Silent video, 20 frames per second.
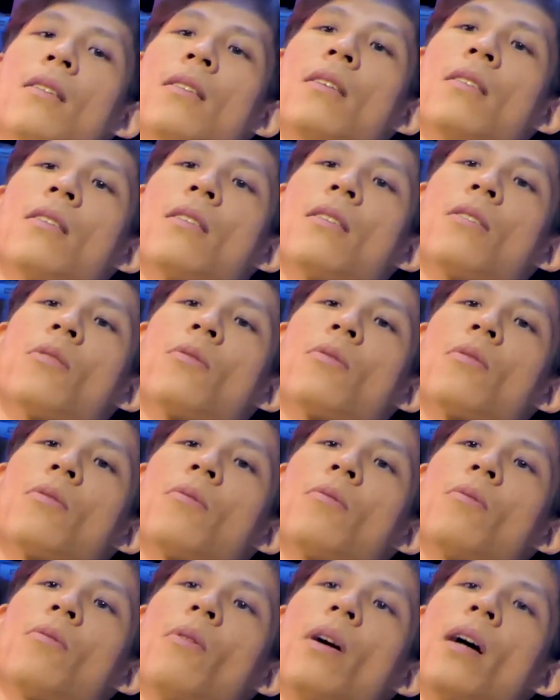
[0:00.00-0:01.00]
This
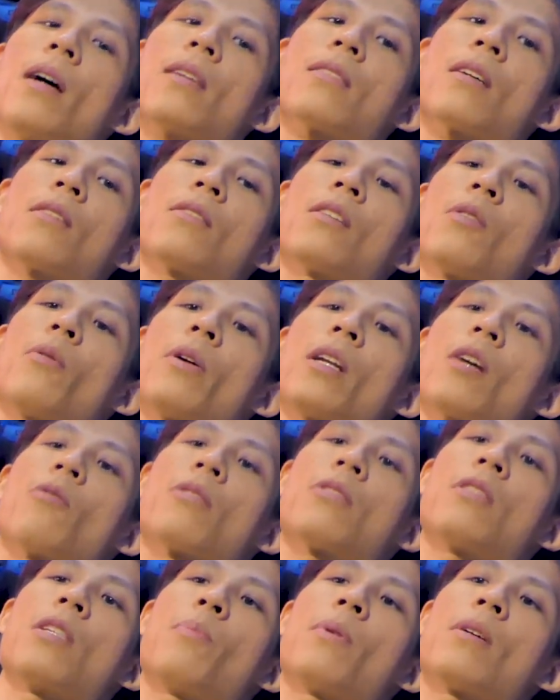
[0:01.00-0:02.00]
is where I started when I
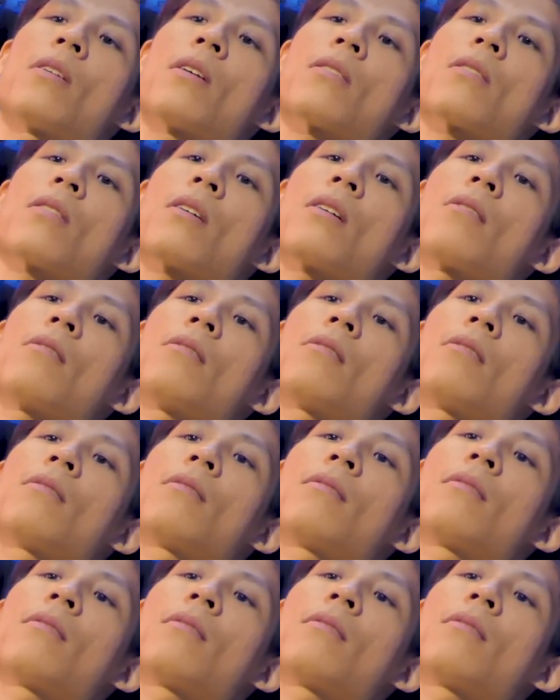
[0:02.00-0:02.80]
was sleeping just now.